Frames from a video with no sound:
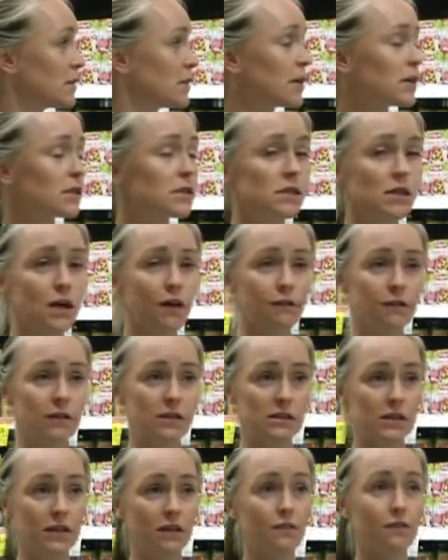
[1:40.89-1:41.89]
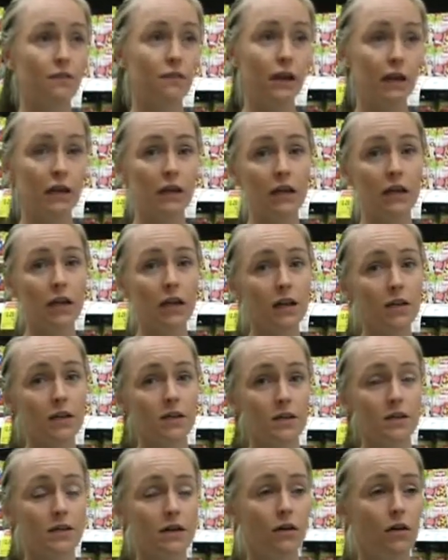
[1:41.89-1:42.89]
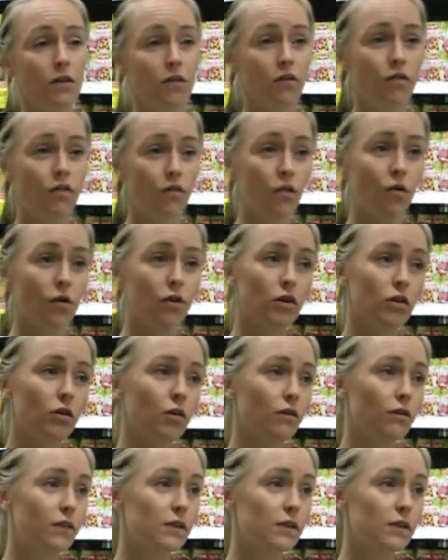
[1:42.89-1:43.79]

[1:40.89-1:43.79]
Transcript: tinned stuff is convenient for you.